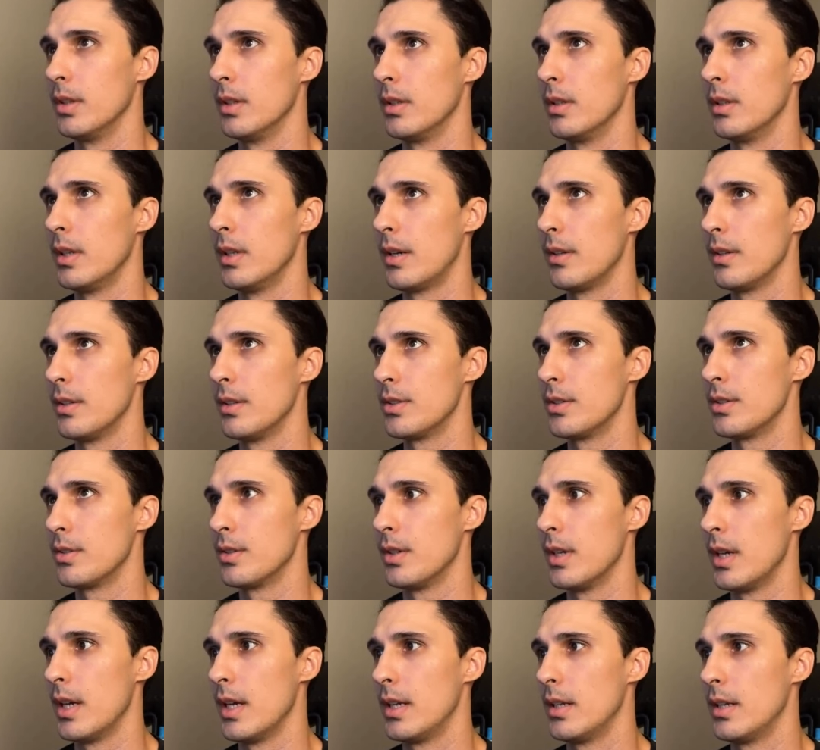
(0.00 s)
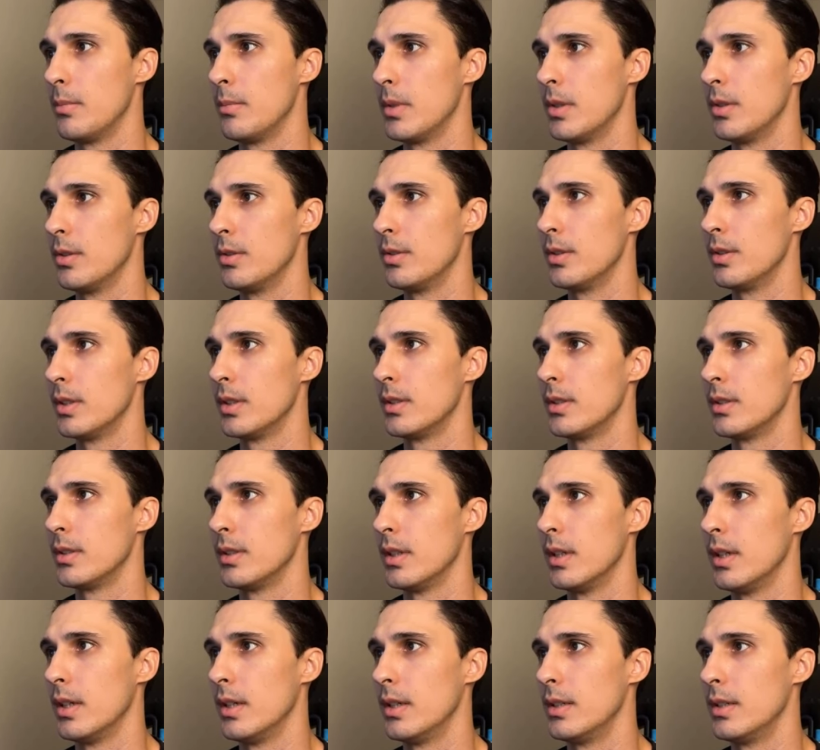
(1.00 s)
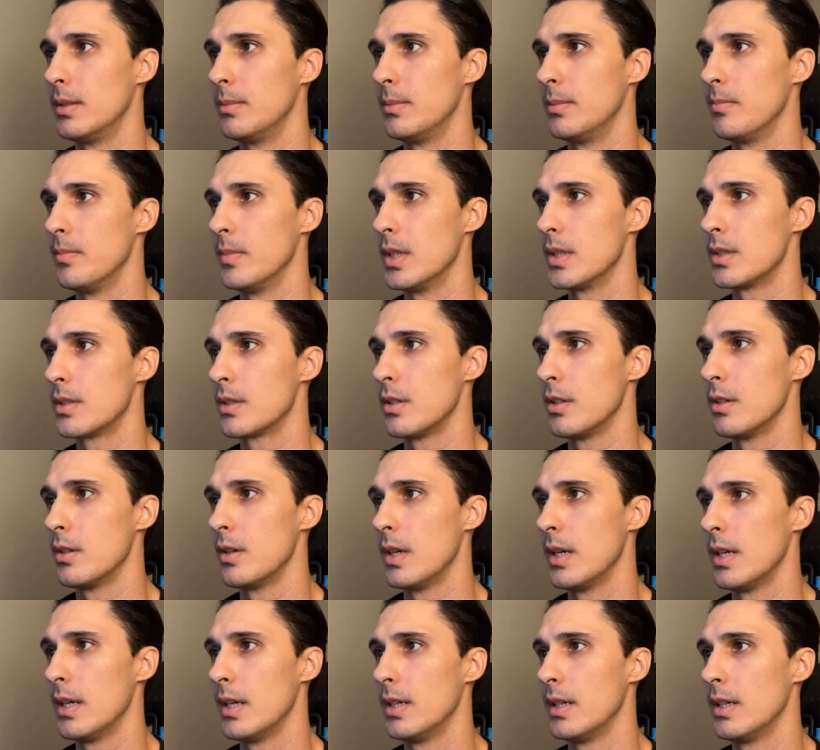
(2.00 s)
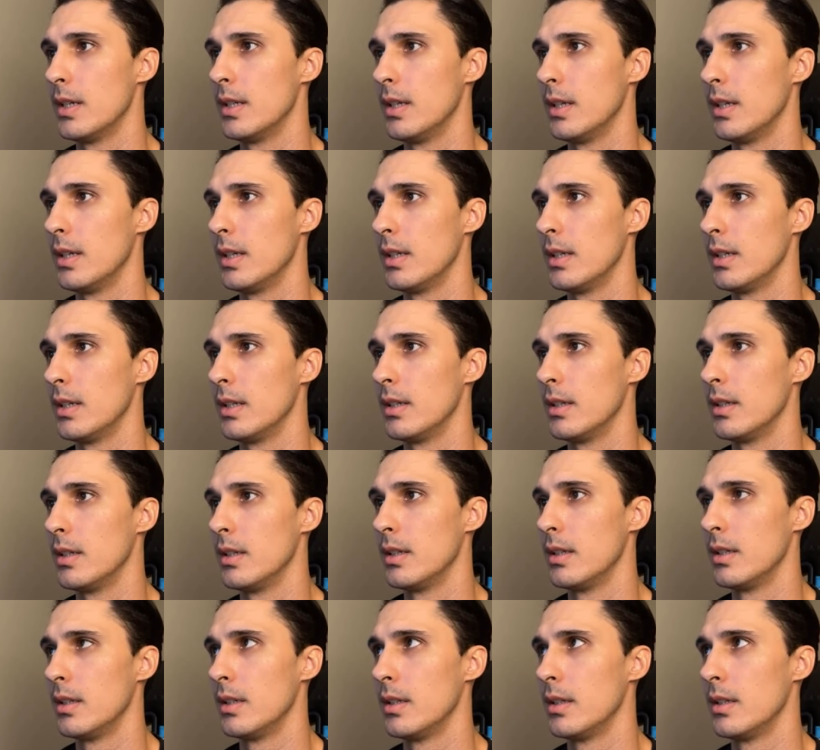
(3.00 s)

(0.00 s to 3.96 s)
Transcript: and now that you're in edit mode, let's go ahead and